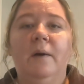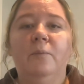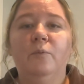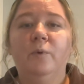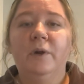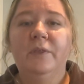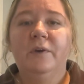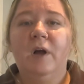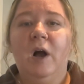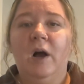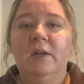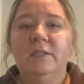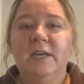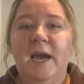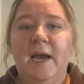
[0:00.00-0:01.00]
with
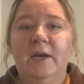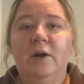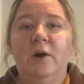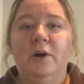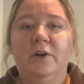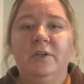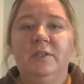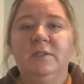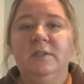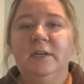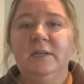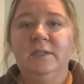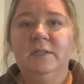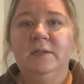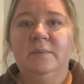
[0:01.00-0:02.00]
contact guard
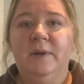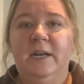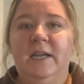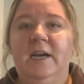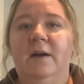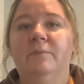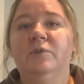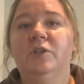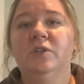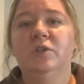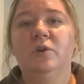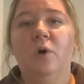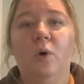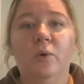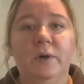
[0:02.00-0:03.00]
assist, meaning I'm just
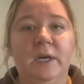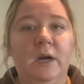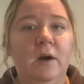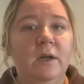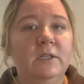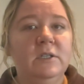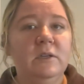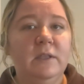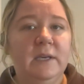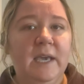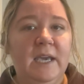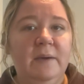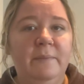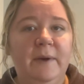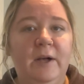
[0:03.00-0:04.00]
holding on to the
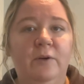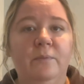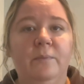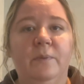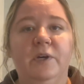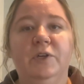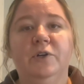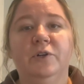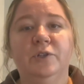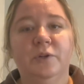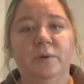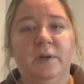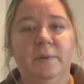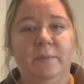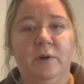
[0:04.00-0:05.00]
gait belt, but you're
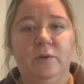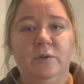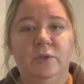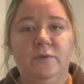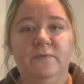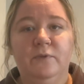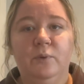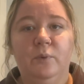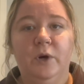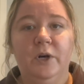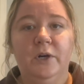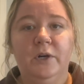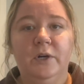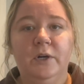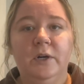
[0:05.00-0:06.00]
doing most of the
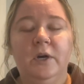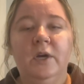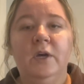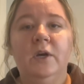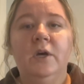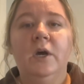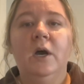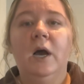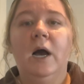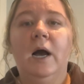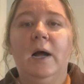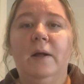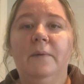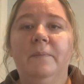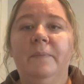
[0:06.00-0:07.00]
work.
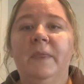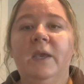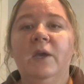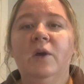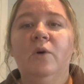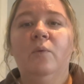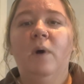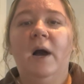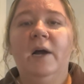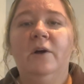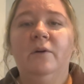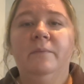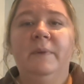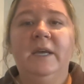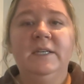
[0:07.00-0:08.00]
While
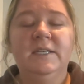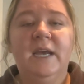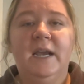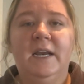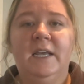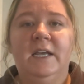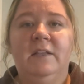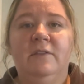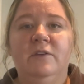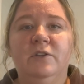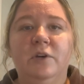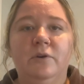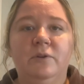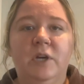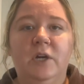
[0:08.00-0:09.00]
maintaining the
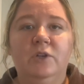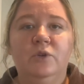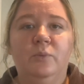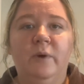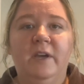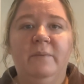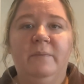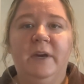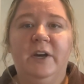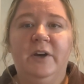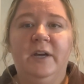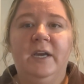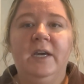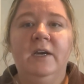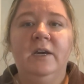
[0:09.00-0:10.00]
toe touch weight
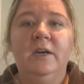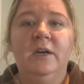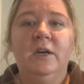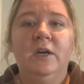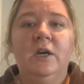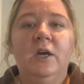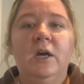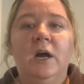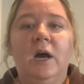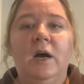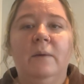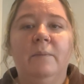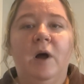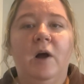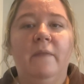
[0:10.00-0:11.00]
bearing
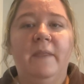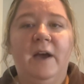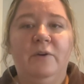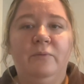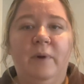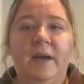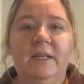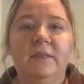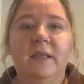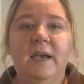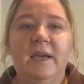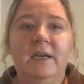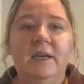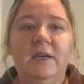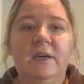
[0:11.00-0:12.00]
on that right
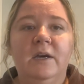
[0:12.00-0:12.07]
leg.